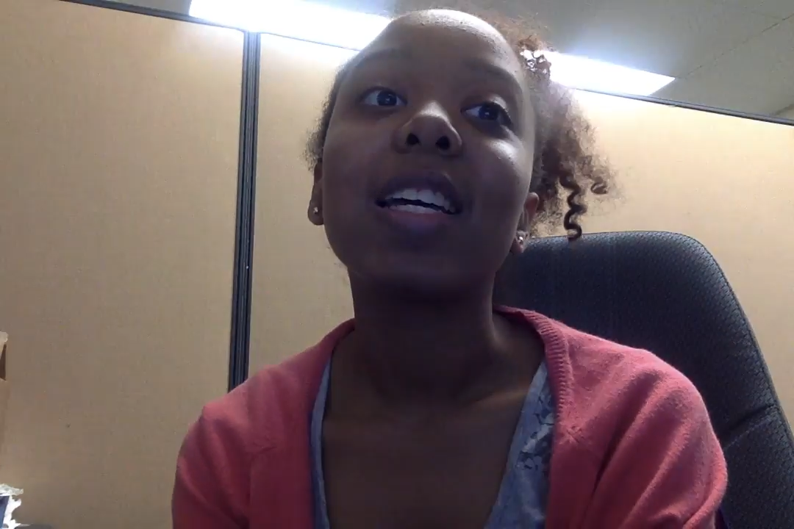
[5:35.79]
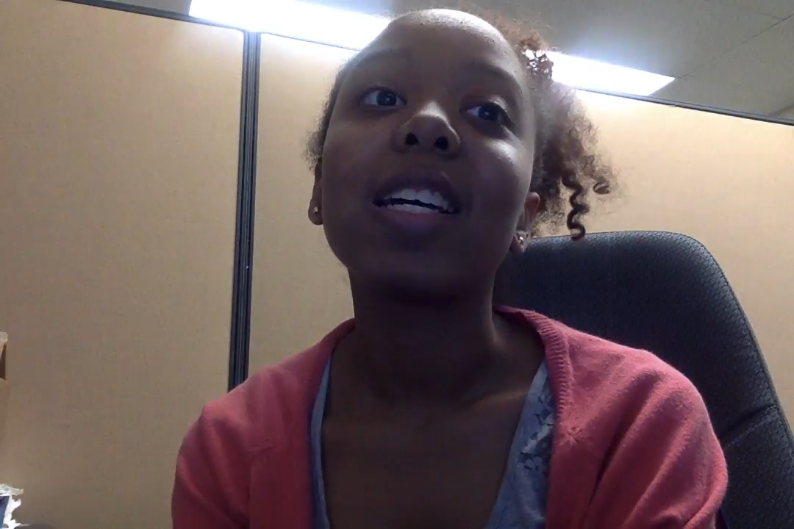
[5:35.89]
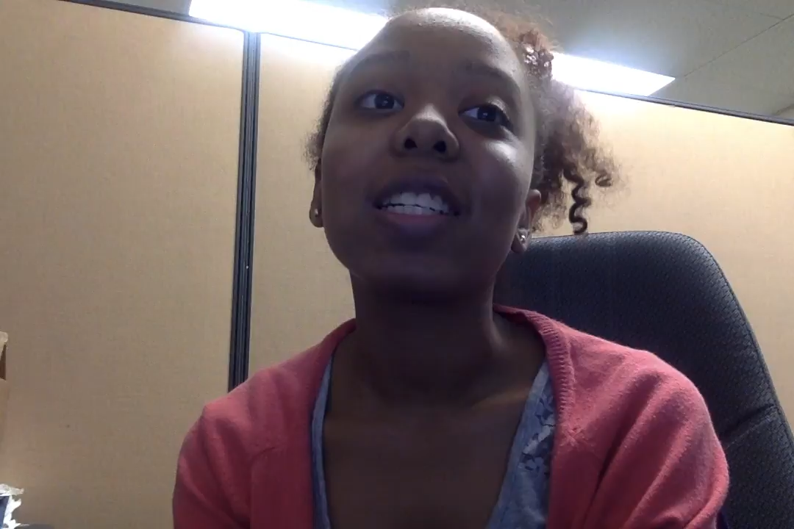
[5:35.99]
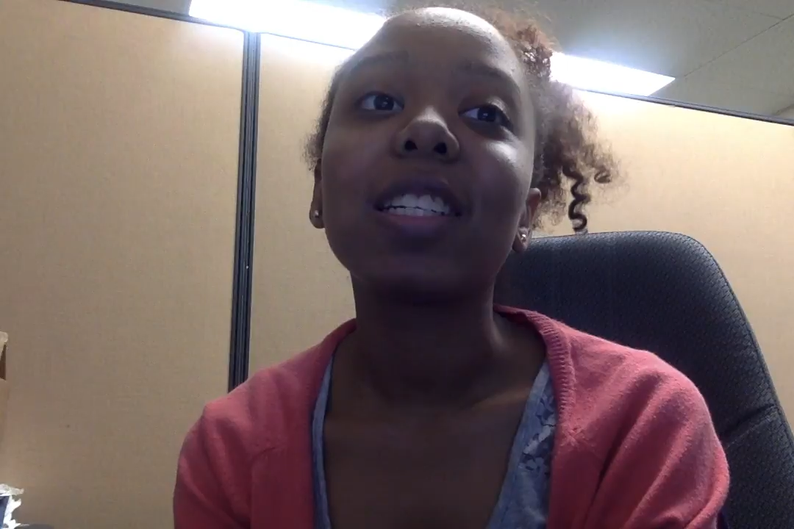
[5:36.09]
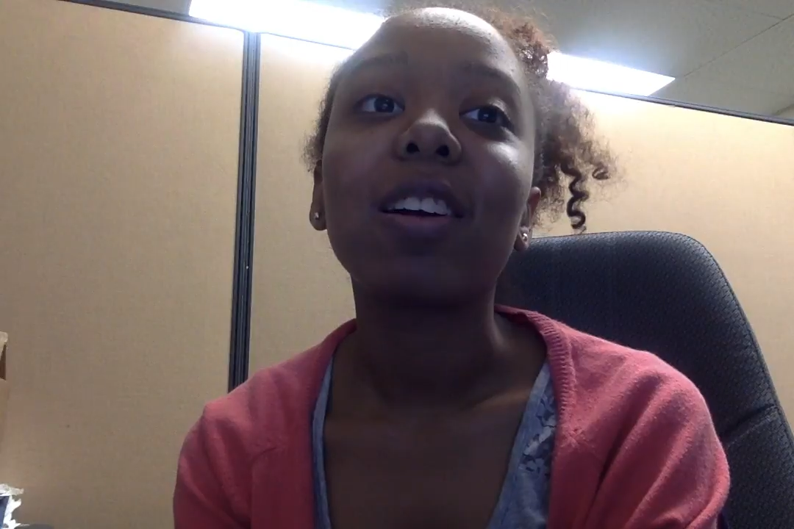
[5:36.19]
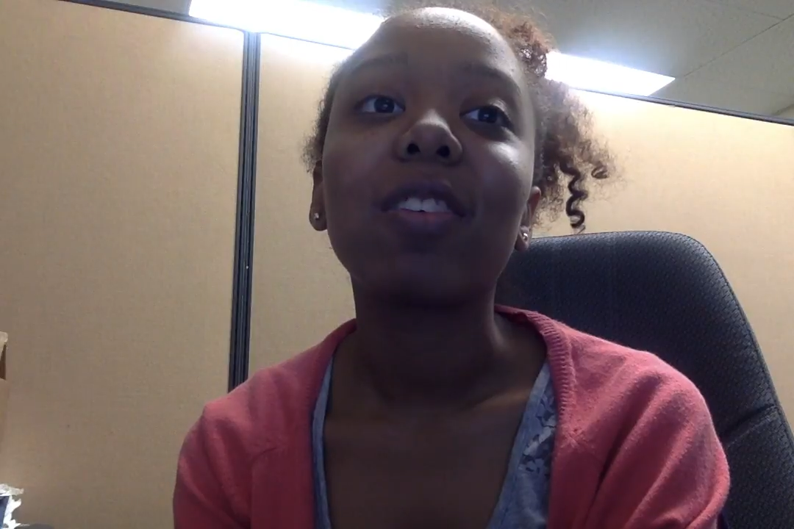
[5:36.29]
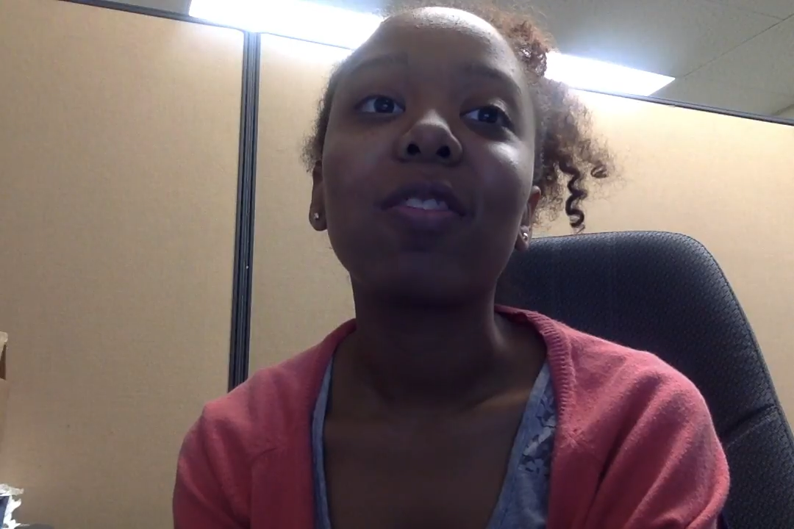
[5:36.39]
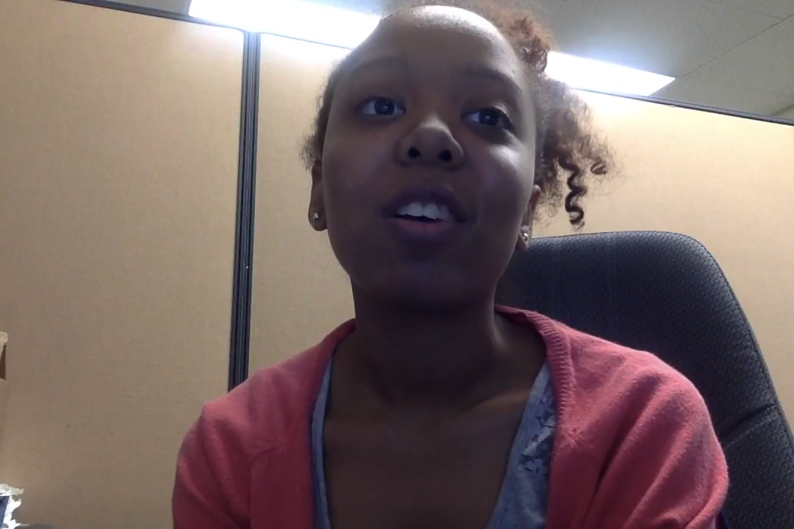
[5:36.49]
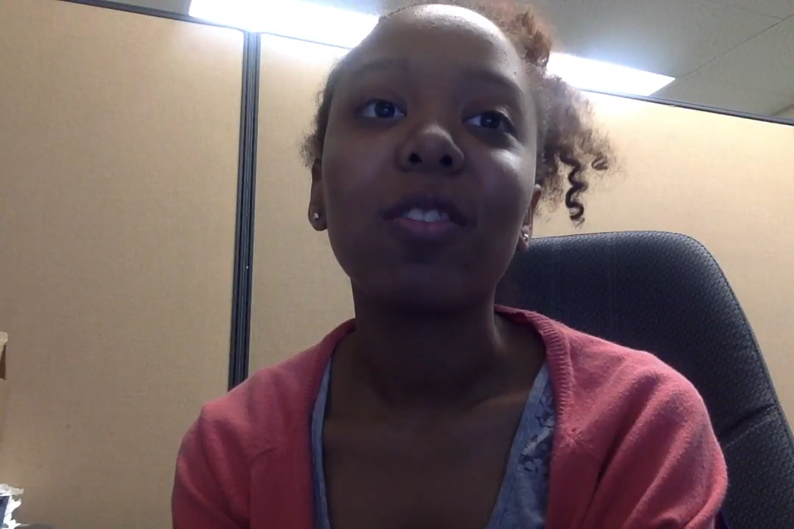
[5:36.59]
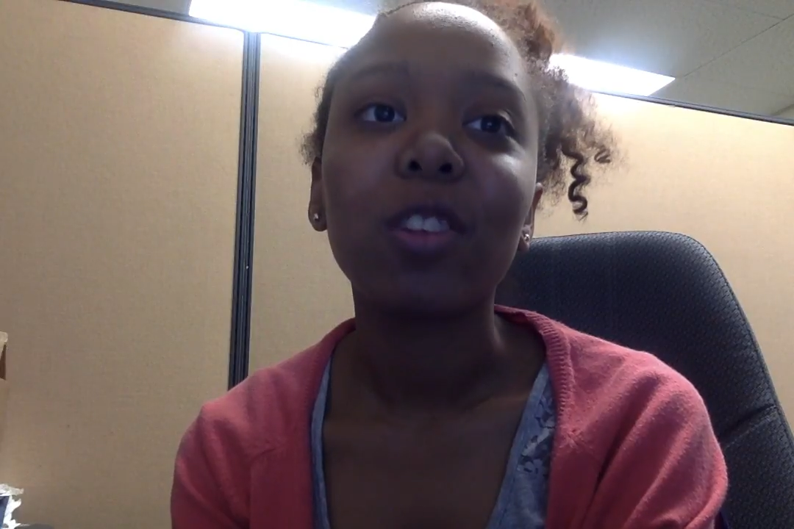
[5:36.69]
It is hard to
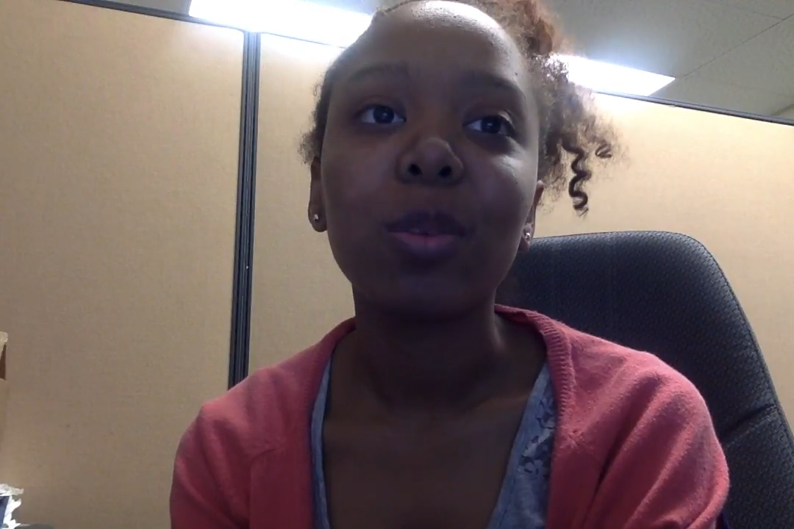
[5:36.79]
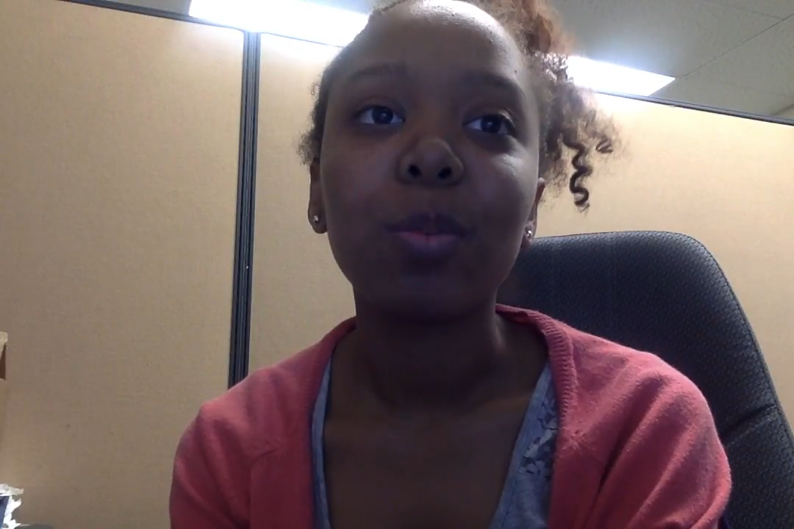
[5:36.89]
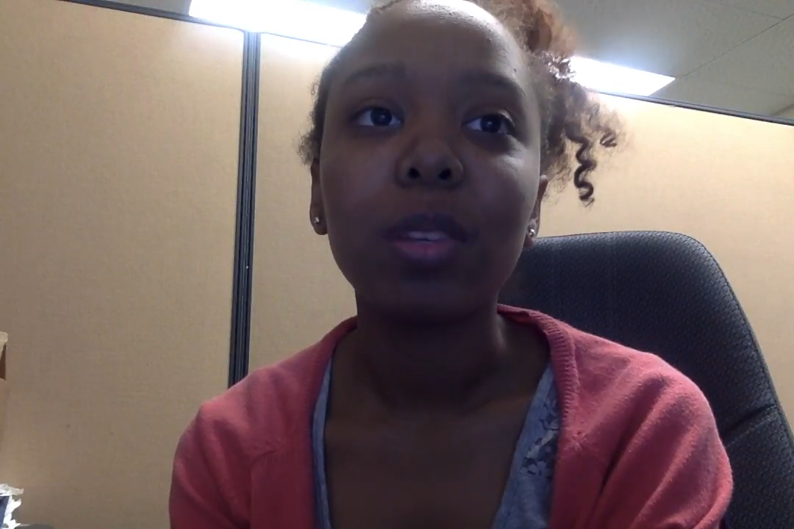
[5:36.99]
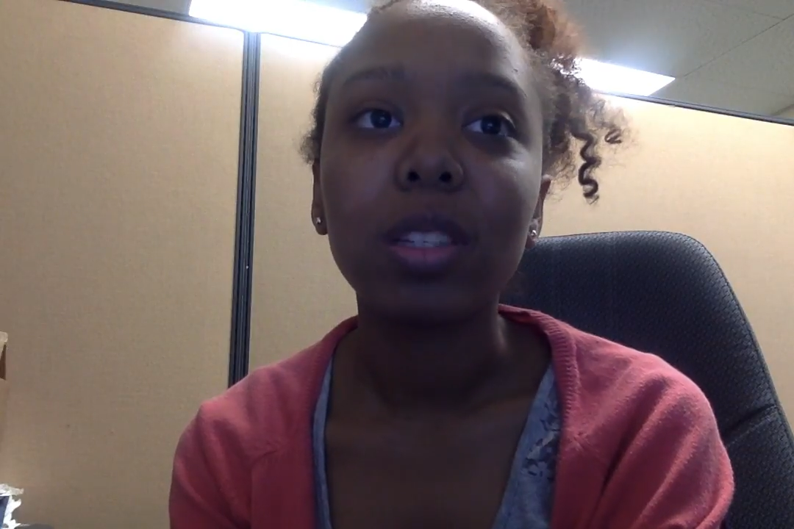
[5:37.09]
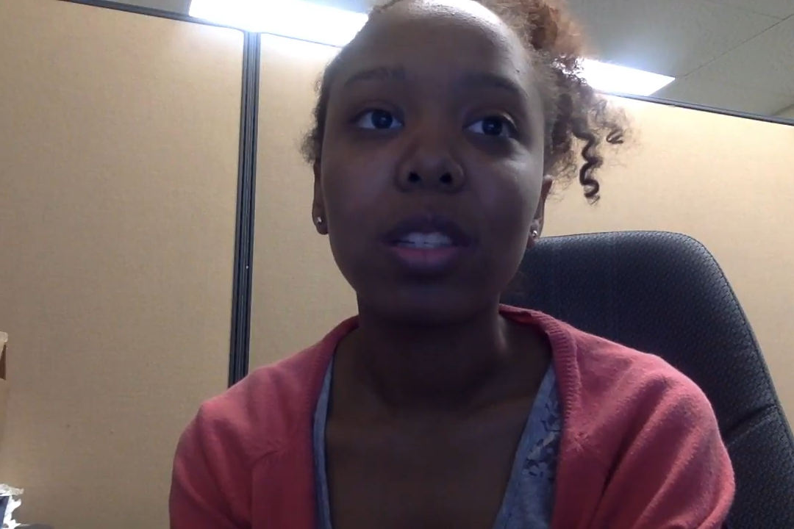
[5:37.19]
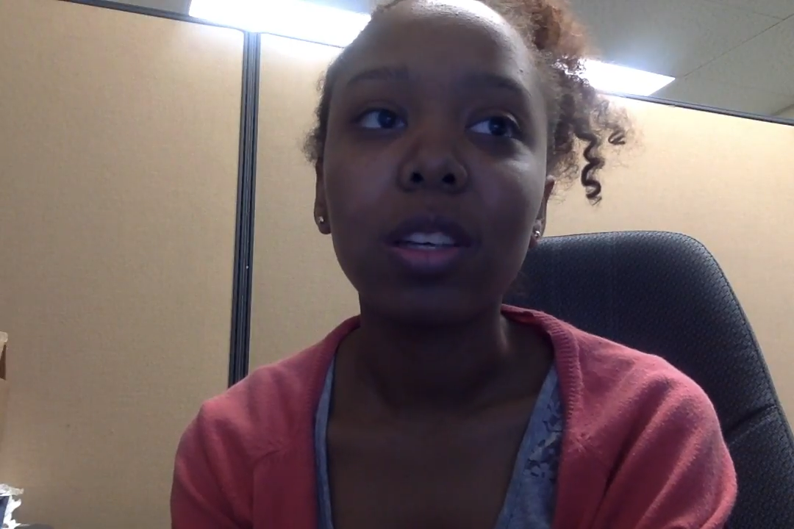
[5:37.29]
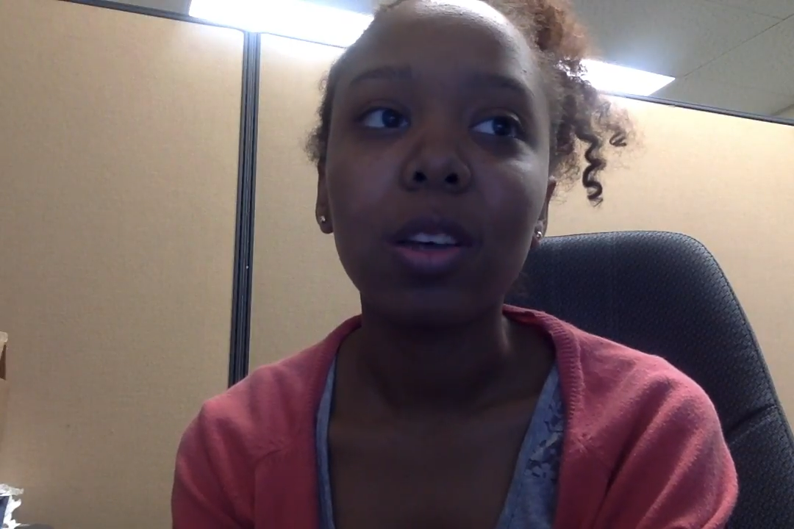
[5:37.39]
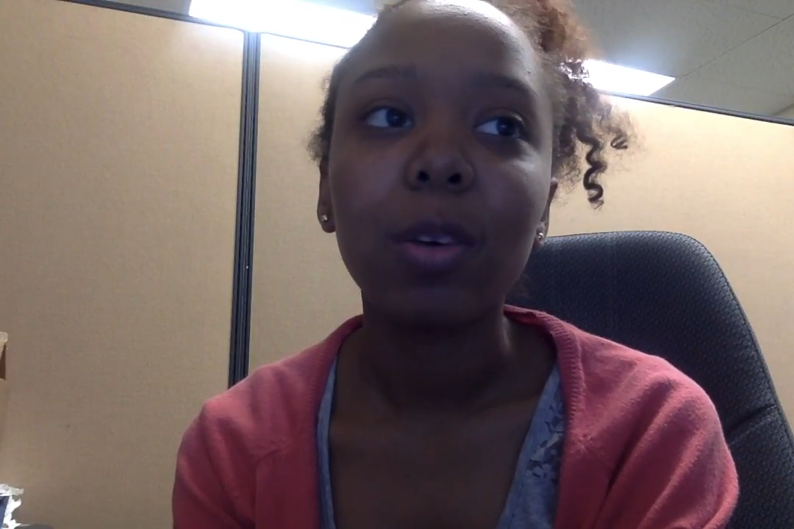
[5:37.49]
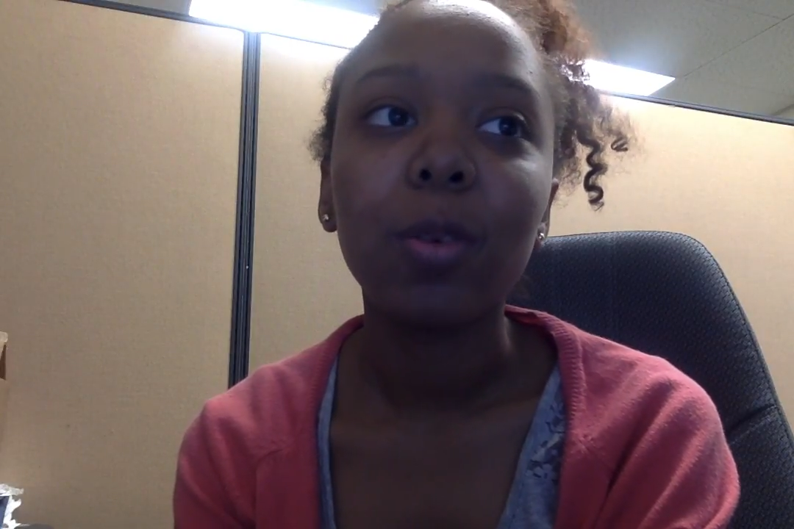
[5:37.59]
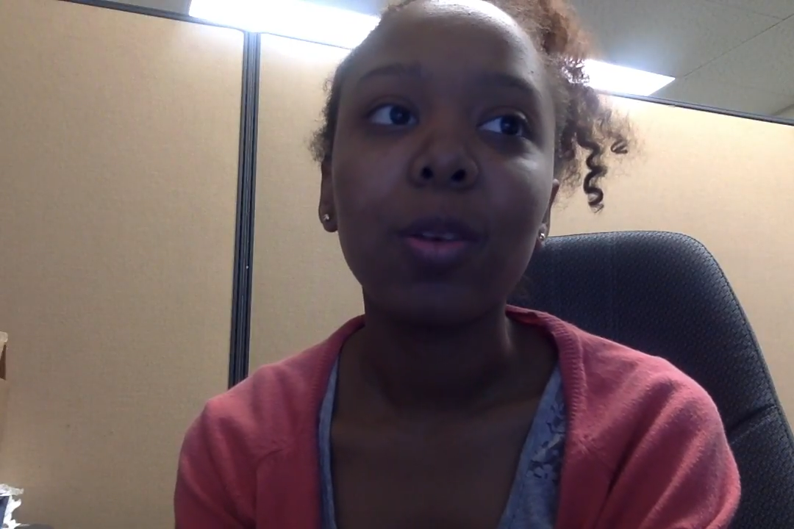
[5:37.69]
find vulnerabilities in code,